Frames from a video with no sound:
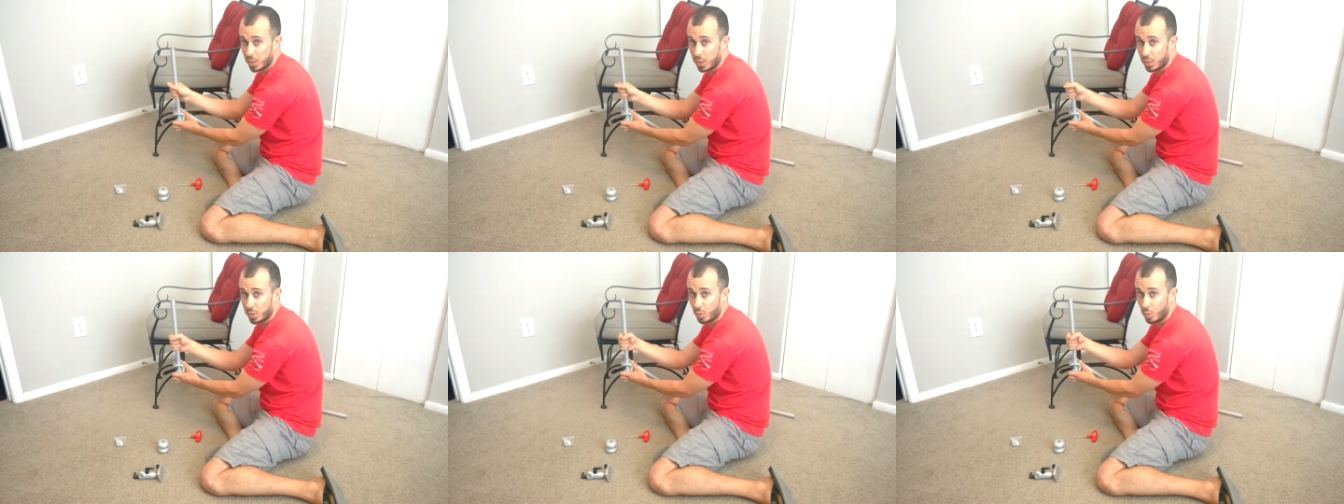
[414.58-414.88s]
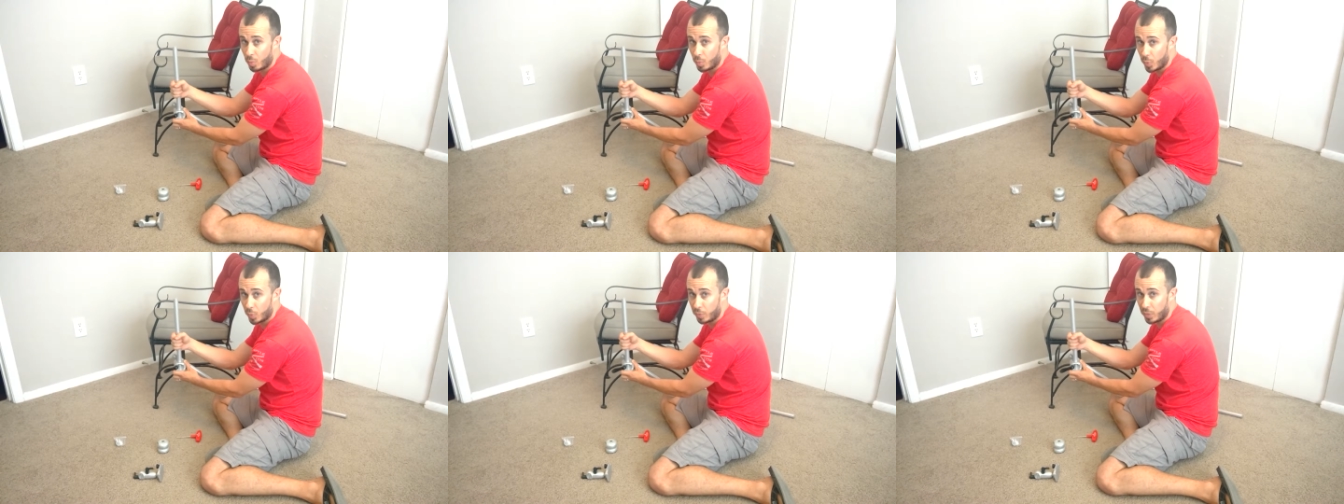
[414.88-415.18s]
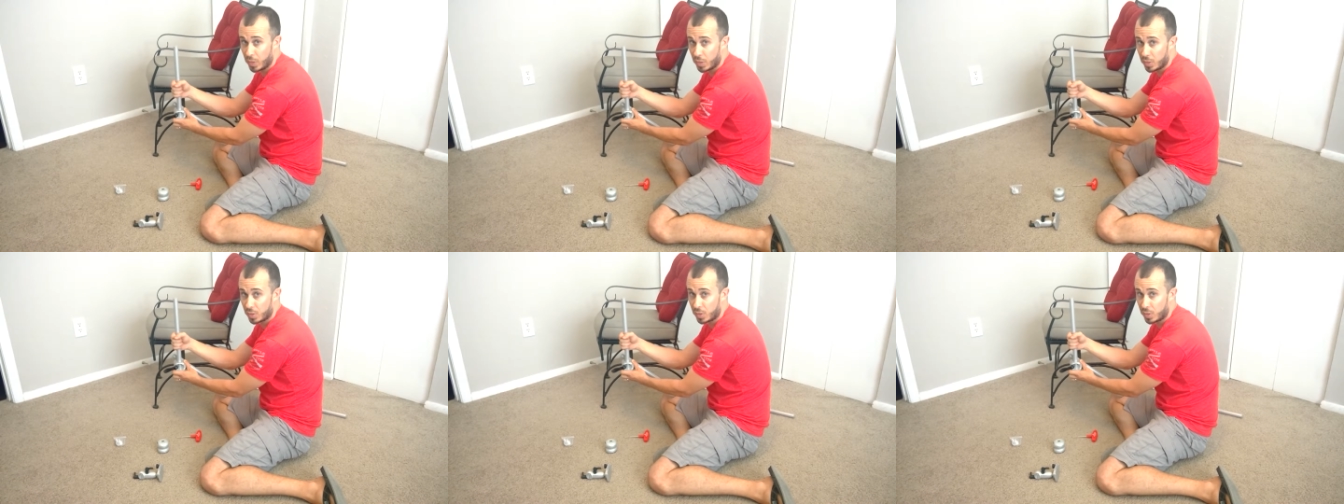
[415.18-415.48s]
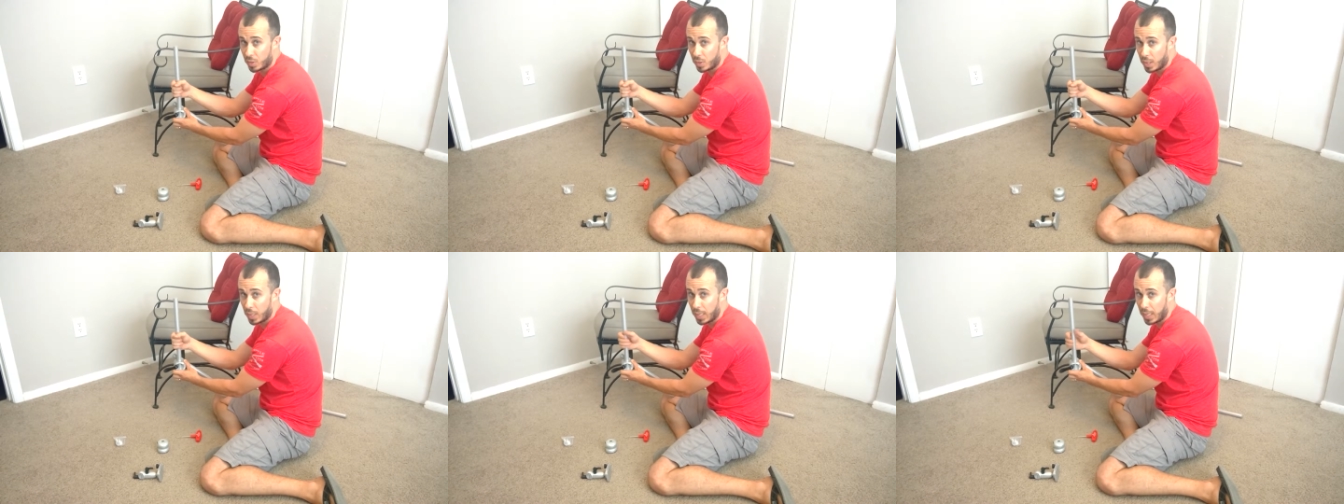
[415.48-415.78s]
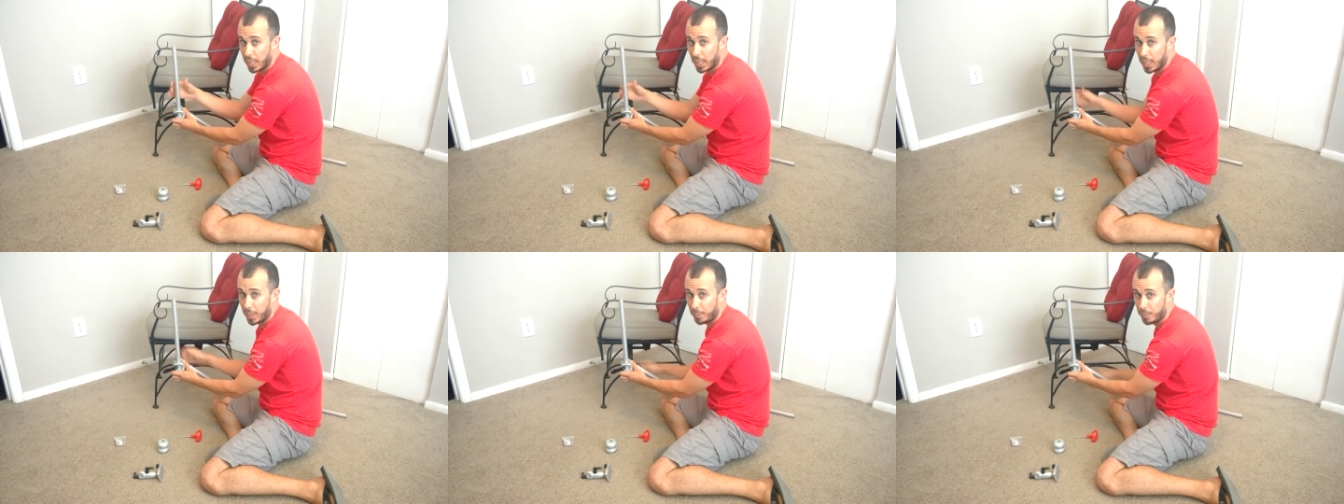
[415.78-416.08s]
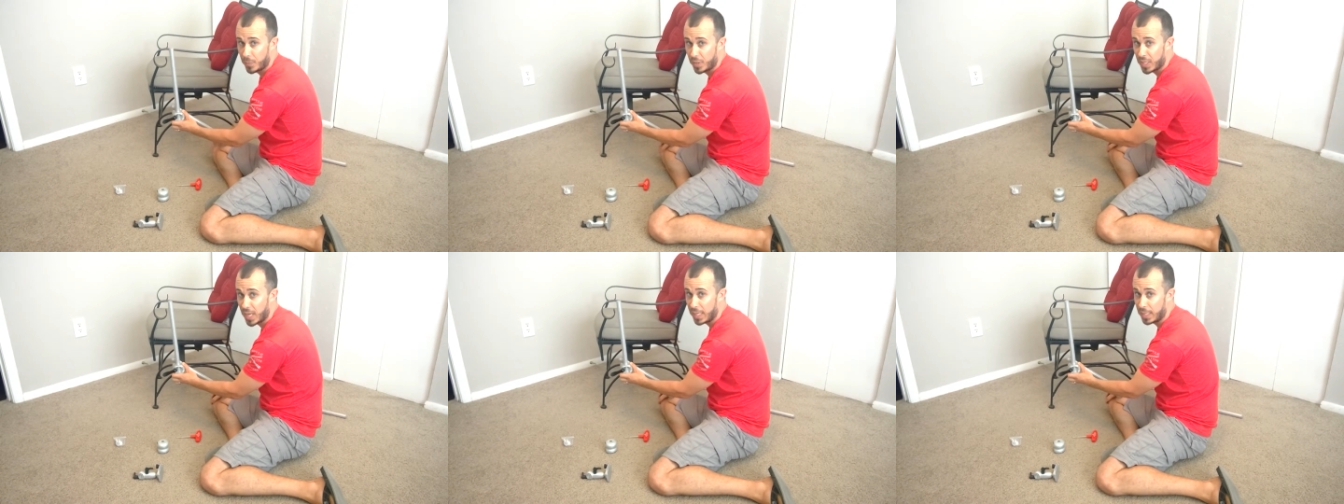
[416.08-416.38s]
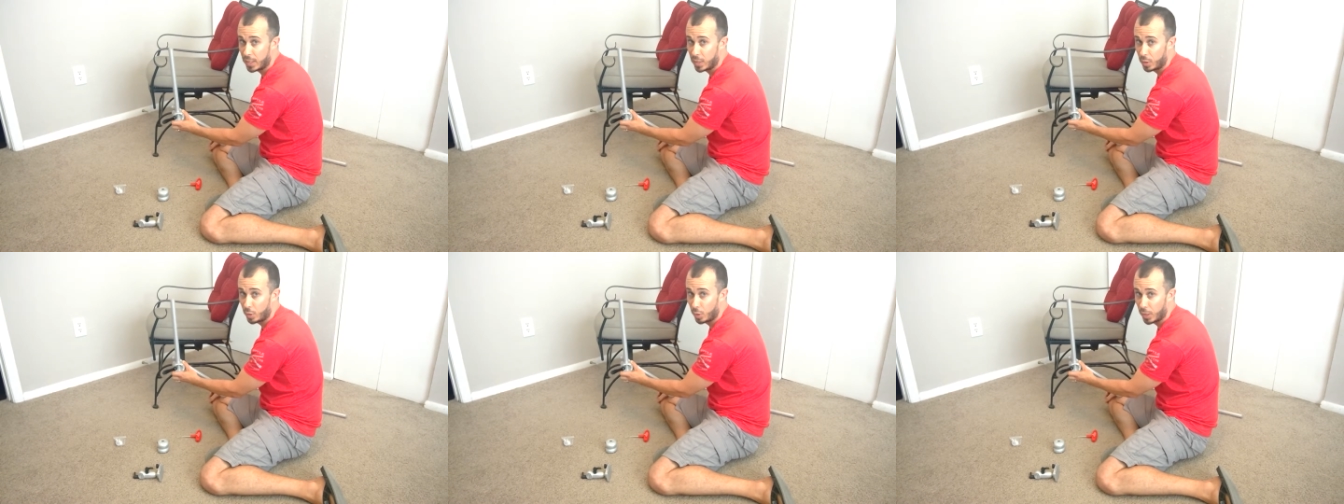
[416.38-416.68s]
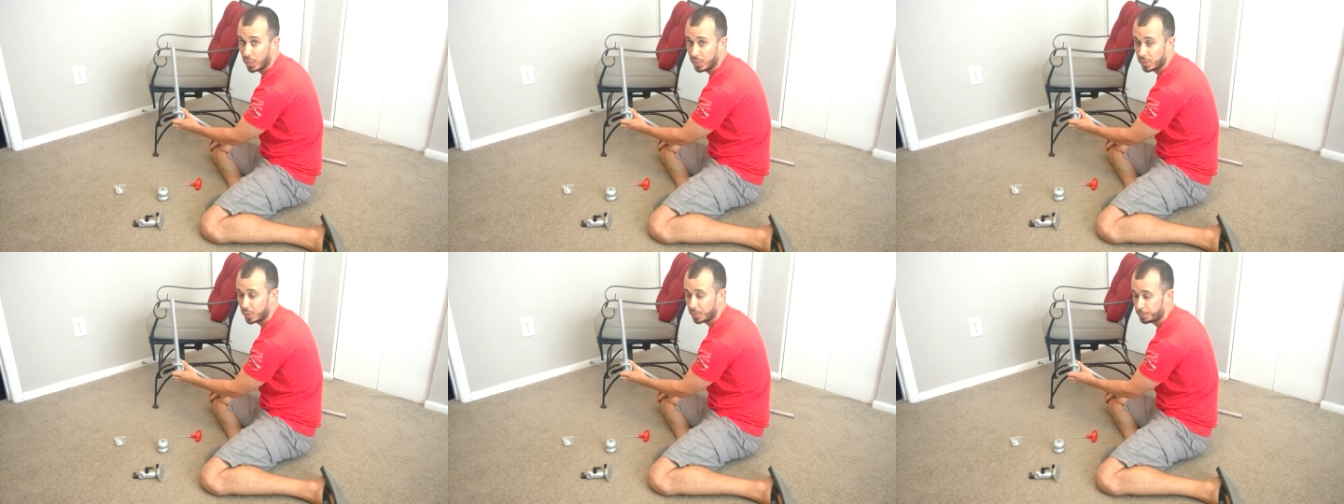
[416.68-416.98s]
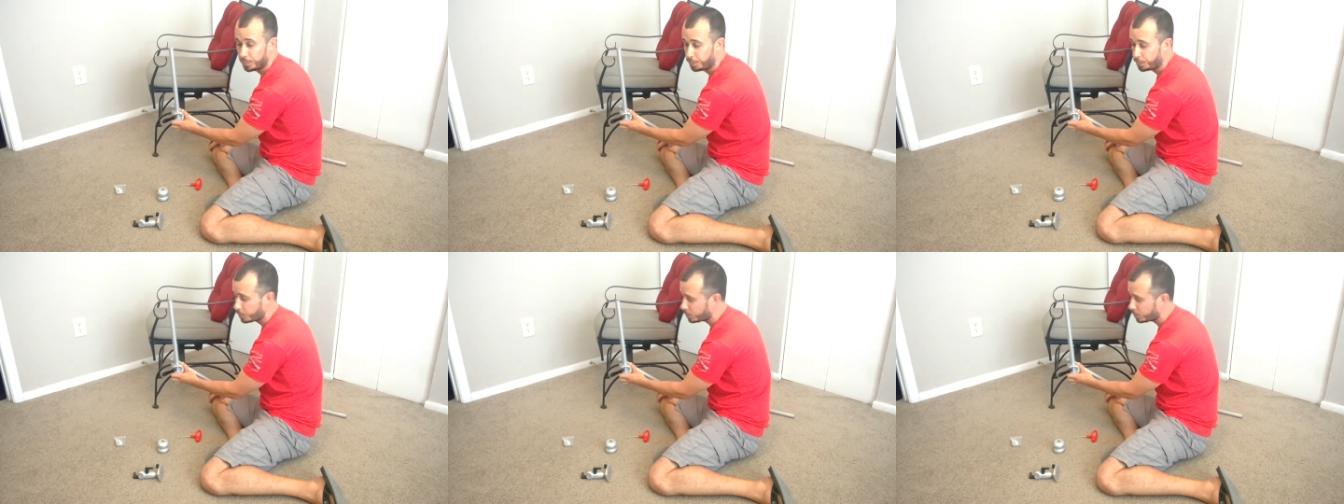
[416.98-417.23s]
this or move this 90 degrees.